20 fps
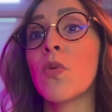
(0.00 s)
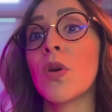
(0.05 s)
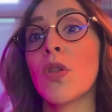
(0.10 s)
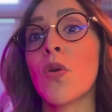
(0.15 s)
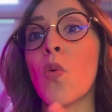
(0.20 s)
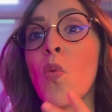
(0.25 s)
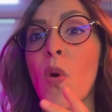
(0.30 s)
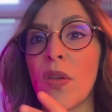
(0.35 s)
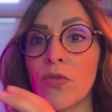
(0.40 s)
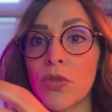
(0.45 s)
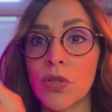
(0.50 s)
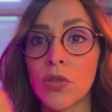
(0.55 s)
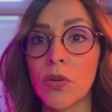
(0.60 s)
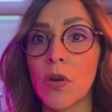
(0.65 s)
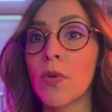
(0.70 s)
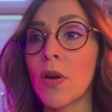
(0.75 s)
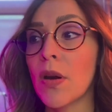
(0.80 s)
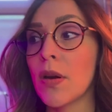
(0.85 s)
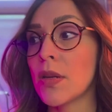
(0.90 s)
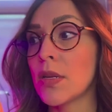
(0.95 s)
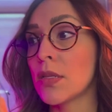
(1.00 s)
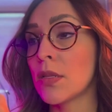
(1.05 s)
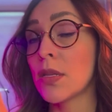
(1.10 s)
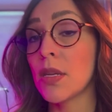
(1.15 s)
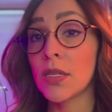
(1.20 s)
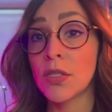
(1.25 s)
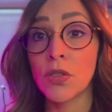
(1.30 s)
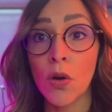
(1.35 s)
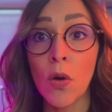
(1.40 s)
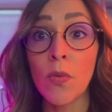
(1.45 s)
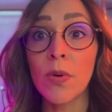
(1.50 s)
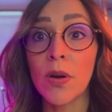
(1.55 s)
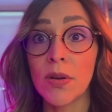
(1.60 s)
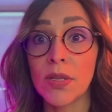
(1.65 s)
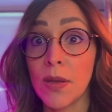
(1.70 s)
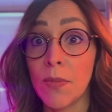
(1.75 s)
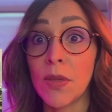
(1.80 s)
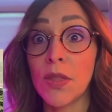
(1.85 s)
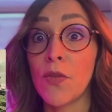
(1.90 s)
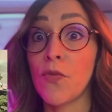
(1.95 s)
We don't want the strawberry, the
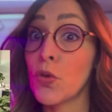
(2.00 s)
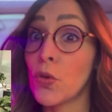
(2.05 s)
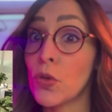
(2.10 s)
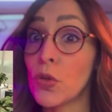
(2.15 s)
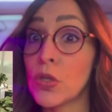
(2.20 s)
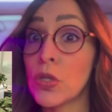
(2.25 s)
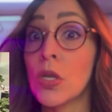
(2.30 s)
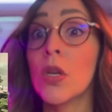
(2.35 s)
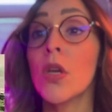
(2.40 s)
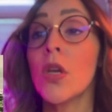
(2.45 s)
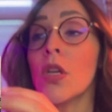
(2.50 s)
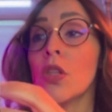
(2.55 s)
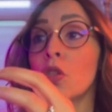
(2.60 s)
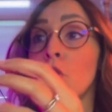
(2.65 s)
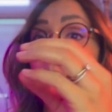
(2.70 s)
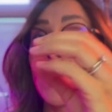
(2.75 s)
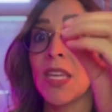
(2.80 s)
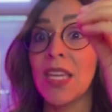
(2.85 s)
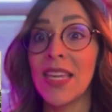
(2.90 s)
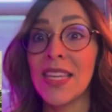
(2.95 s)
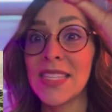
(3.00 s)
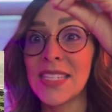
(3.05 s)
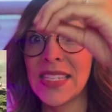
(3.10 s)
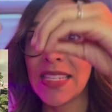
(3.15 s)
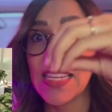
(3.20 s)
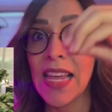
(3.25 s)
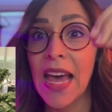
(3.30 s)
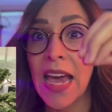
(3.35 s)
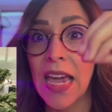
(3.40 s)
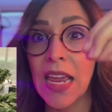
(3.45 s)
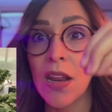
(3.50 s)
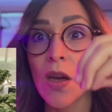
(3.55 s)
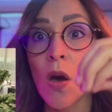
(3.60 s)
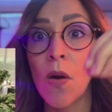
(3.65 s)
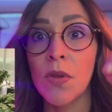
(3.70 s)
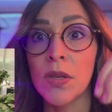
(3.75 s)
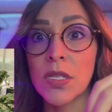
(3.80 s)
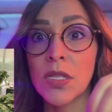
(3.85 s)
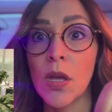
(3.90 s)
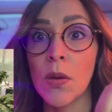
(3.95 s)
strawberries, I mean the fruits, to be inside
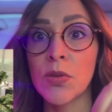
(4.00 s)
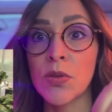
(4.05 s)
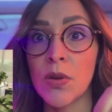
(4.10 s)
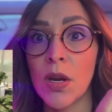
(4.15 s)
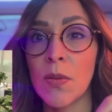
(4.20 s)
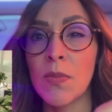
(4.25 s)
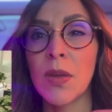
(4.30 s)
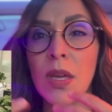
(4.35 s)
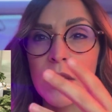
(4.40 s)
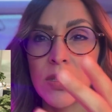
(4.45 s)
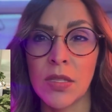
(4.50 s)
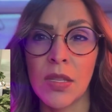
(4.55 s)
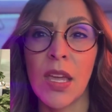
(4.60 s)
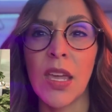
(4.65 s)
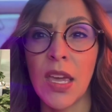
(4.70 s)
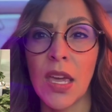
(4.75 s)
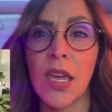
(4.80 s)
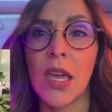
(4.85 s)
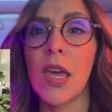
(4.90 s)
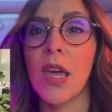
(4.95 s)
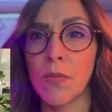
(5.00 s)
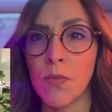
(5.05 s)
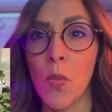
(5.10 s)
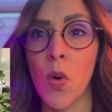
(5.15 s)
of the substrate, because they can get